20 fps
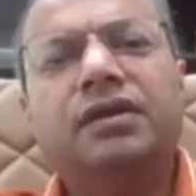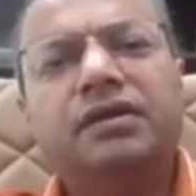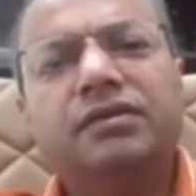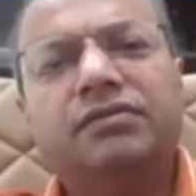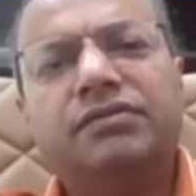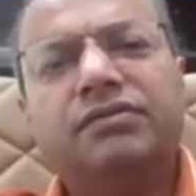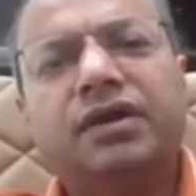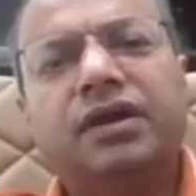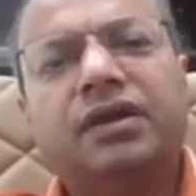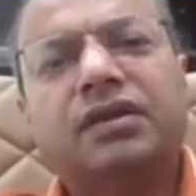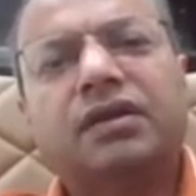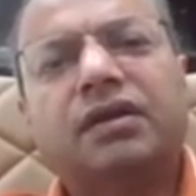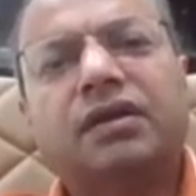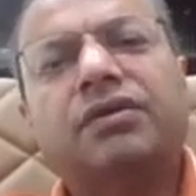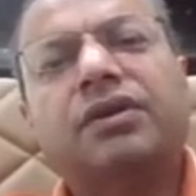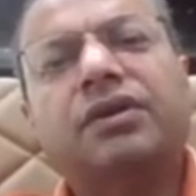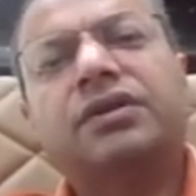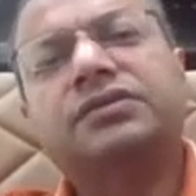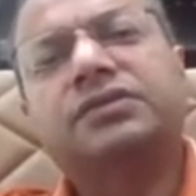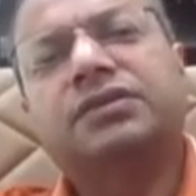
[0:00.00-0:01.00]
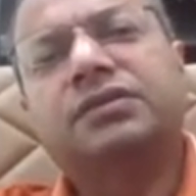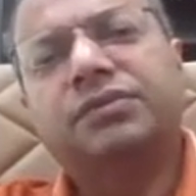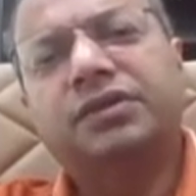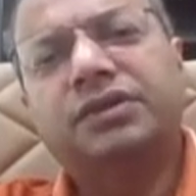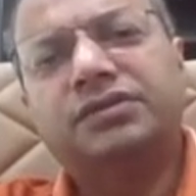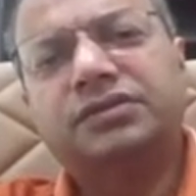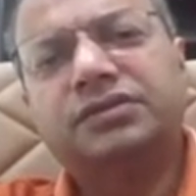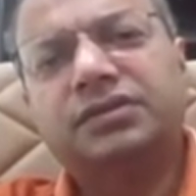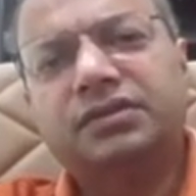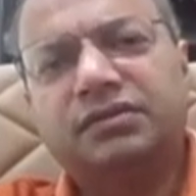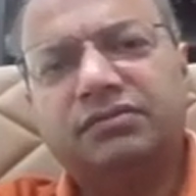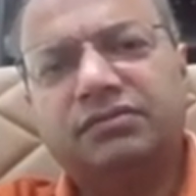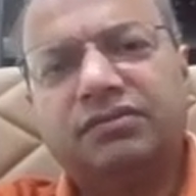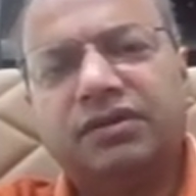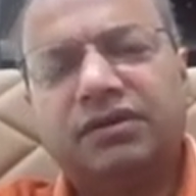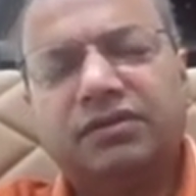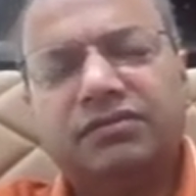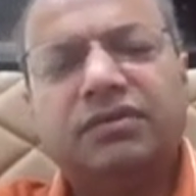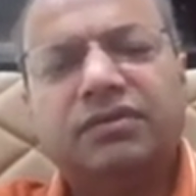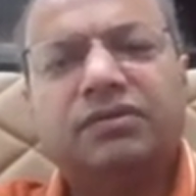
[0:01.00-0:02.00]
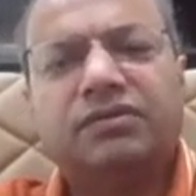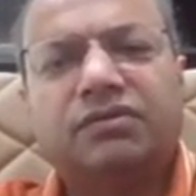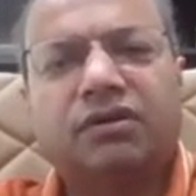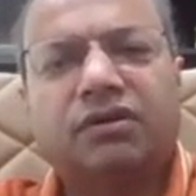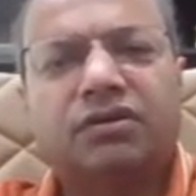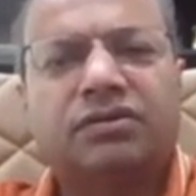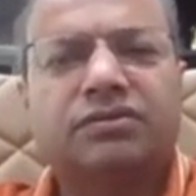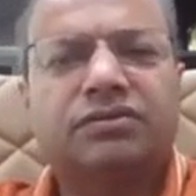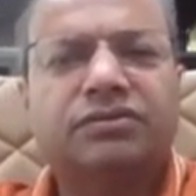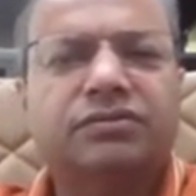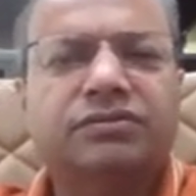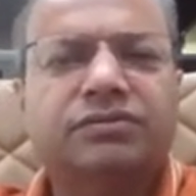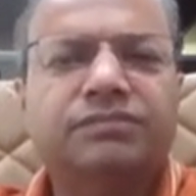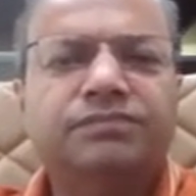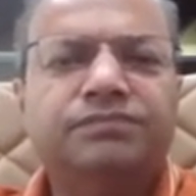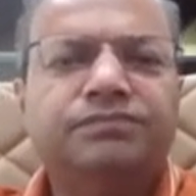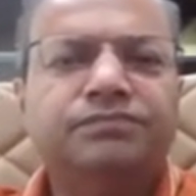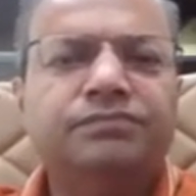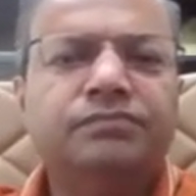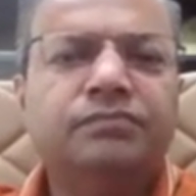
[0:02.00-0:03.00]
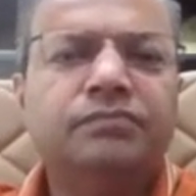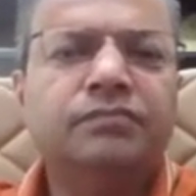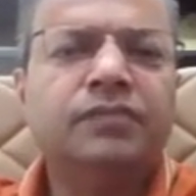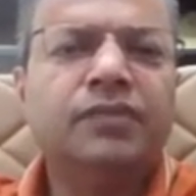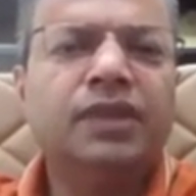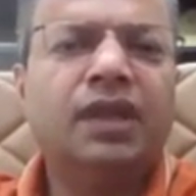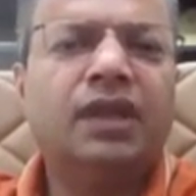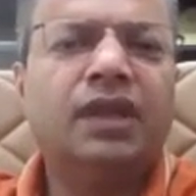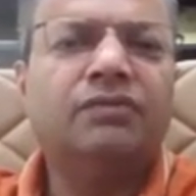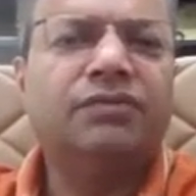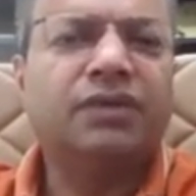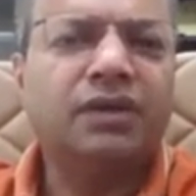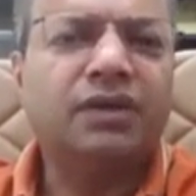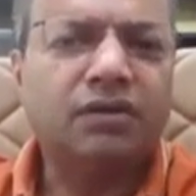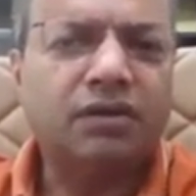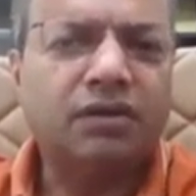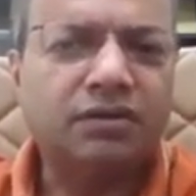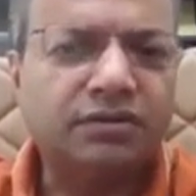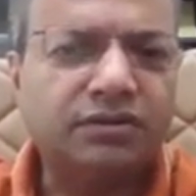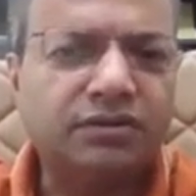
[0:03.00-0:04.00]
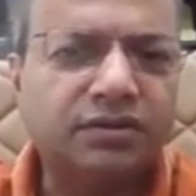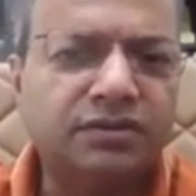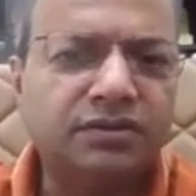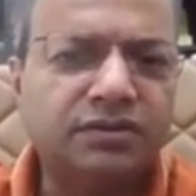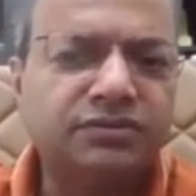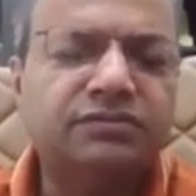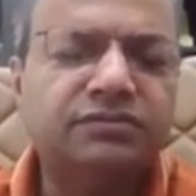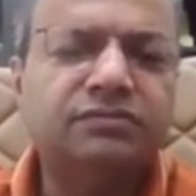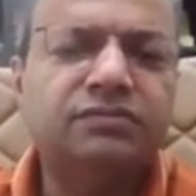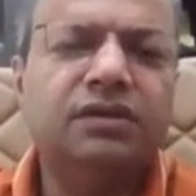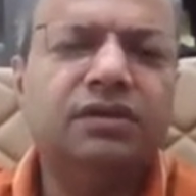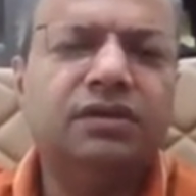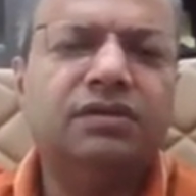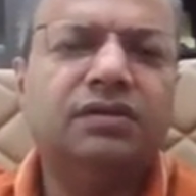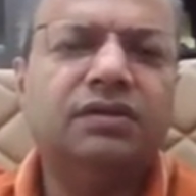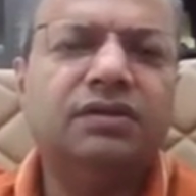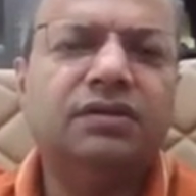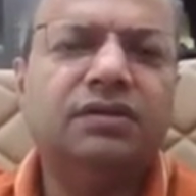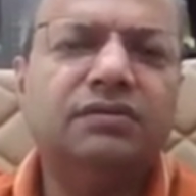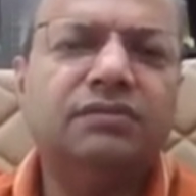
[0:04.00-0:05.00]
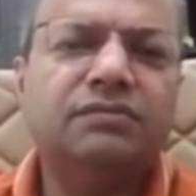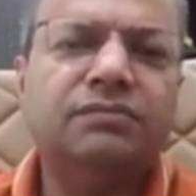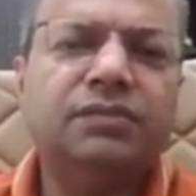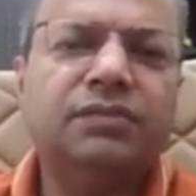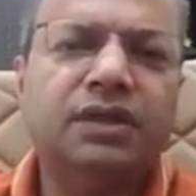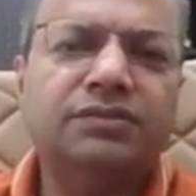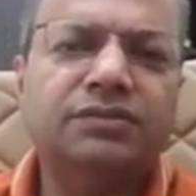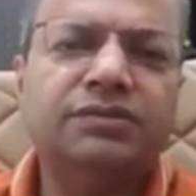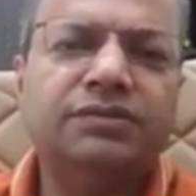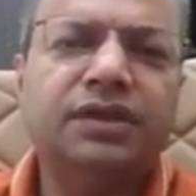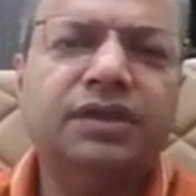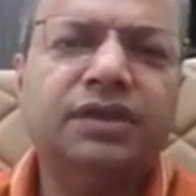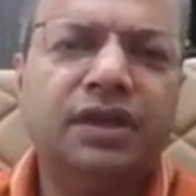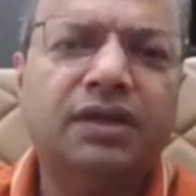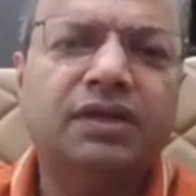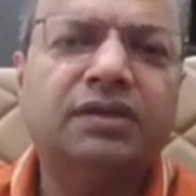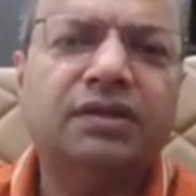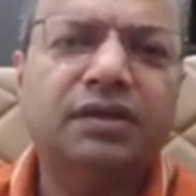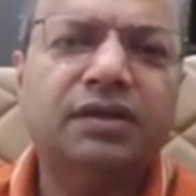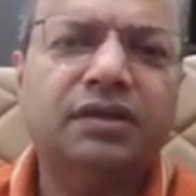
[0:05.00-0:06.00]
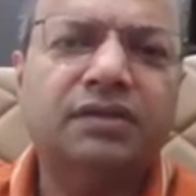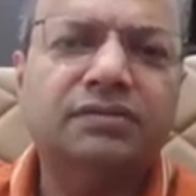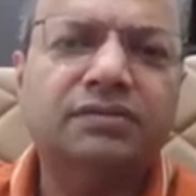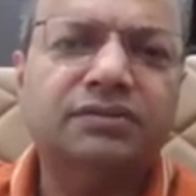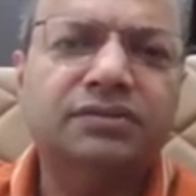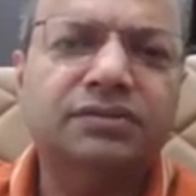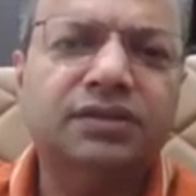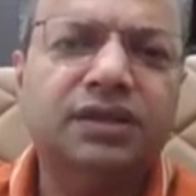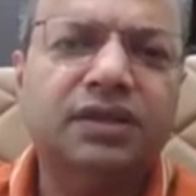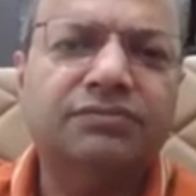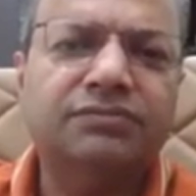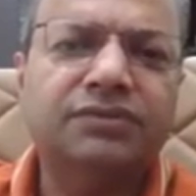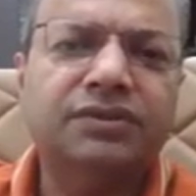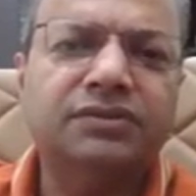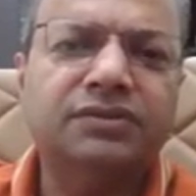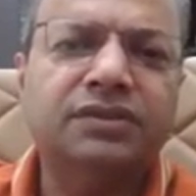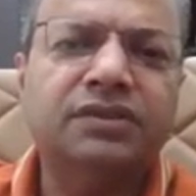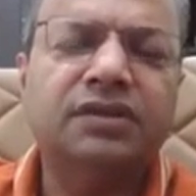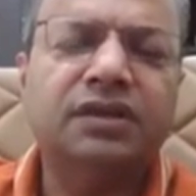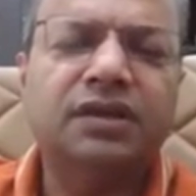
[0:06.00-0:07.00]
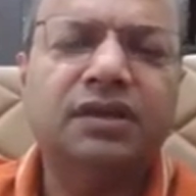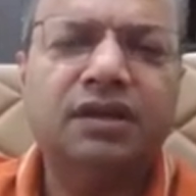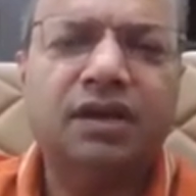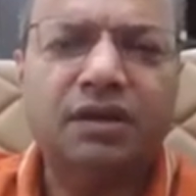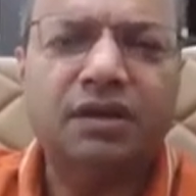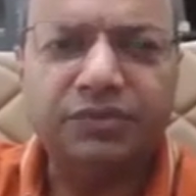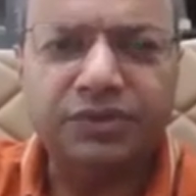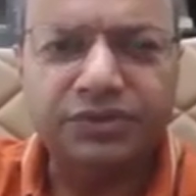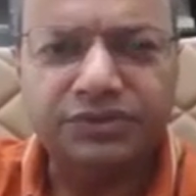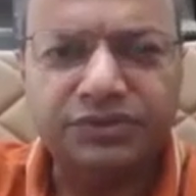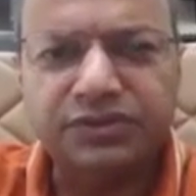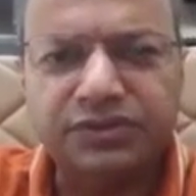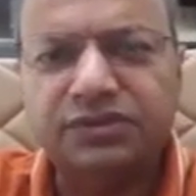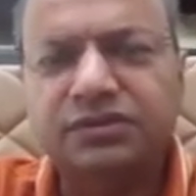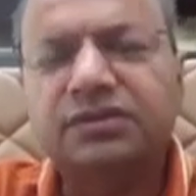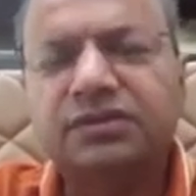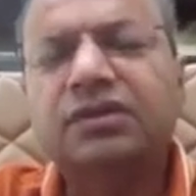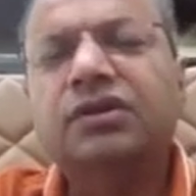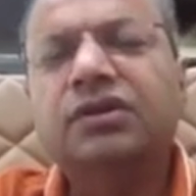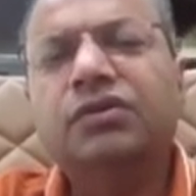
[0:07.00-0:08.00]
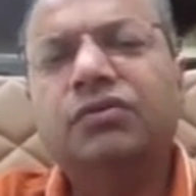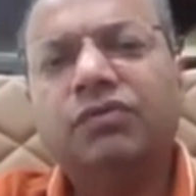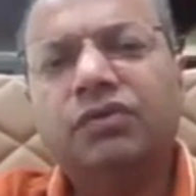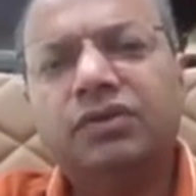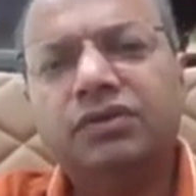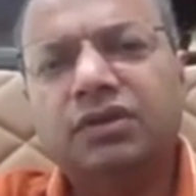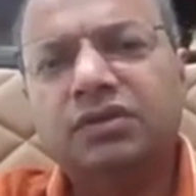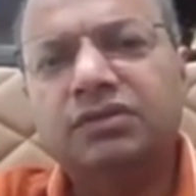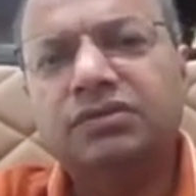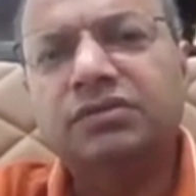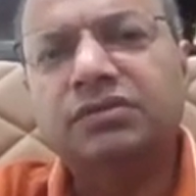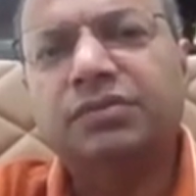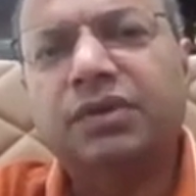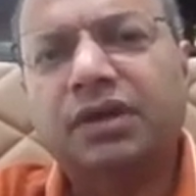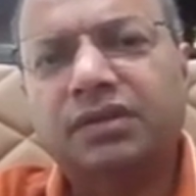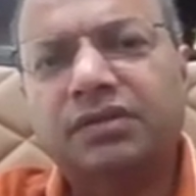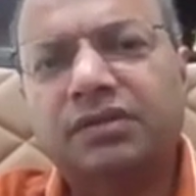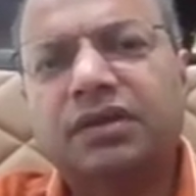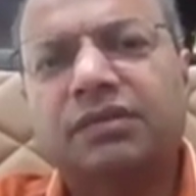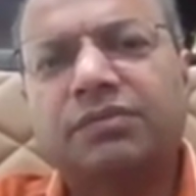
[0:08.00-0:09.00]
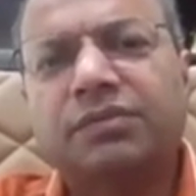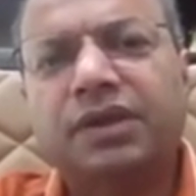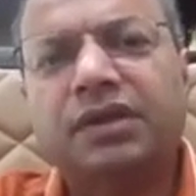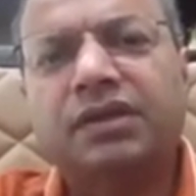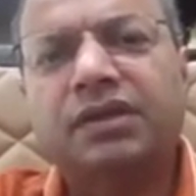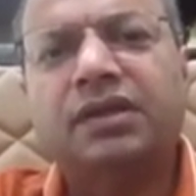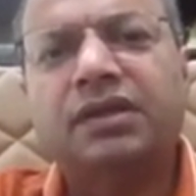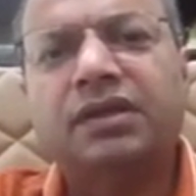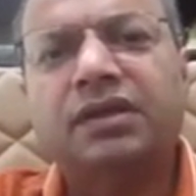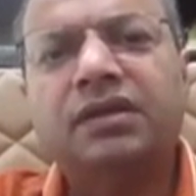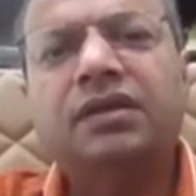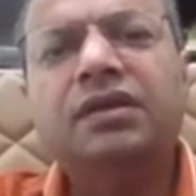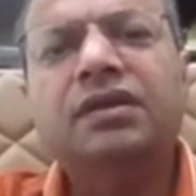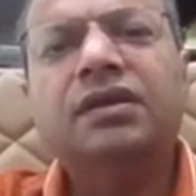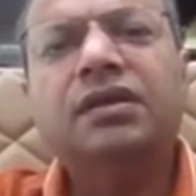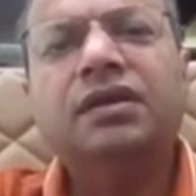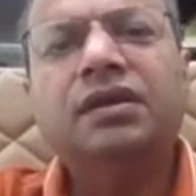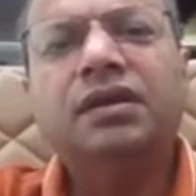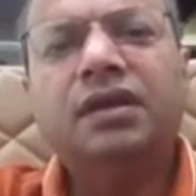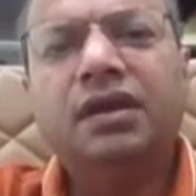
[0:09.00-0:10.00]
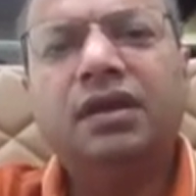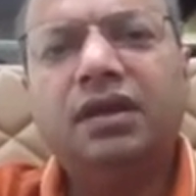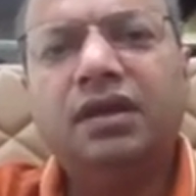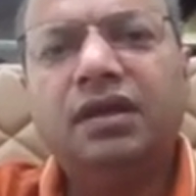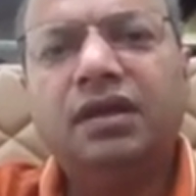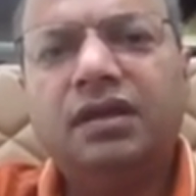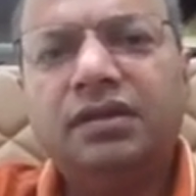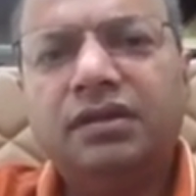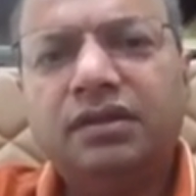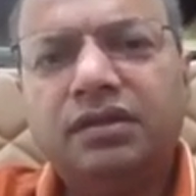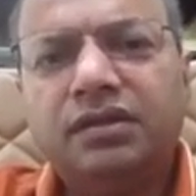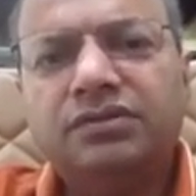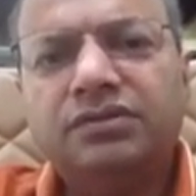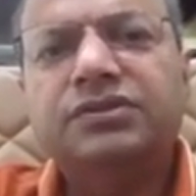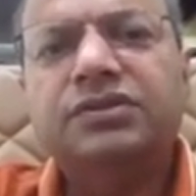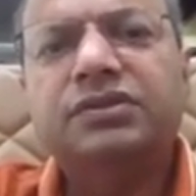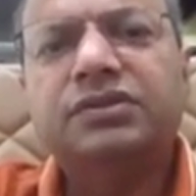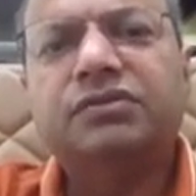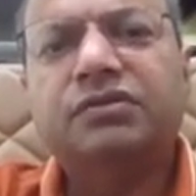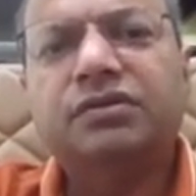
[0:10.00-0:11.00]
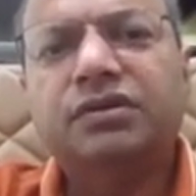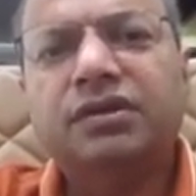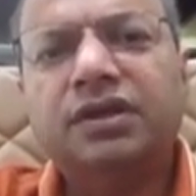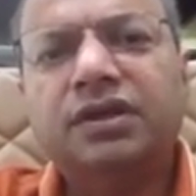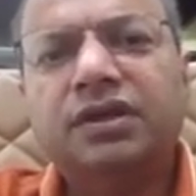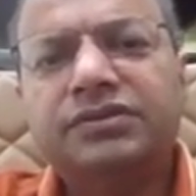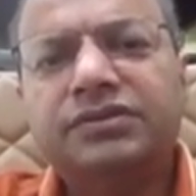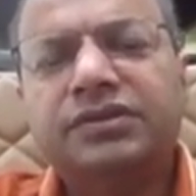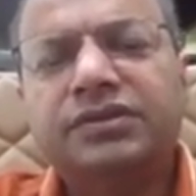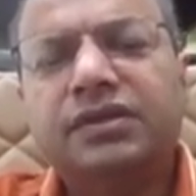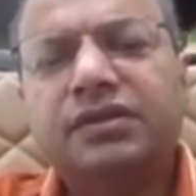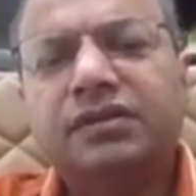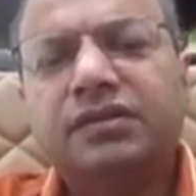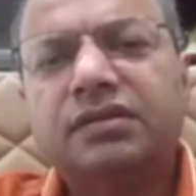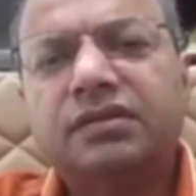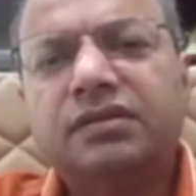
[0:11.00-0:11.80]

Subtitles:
In fact, our estimation when we talked to, in fact, Dr. Madhuri Kanetkar, she's the Lieutenant General in Army, she was also part of the committee. And she told us that